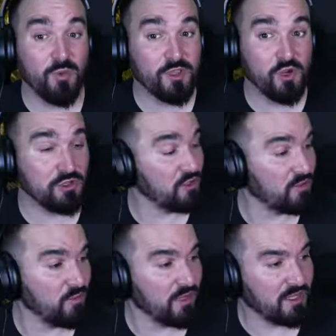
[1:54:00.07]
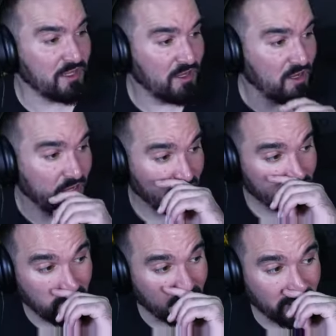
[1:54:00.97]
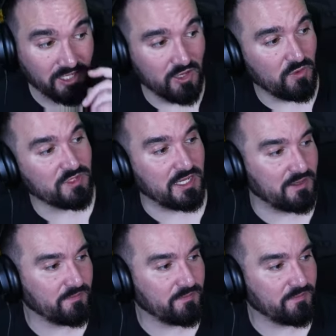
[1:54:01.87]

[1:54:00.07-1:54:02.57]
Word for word: could, couldn't we? We're not going to use it.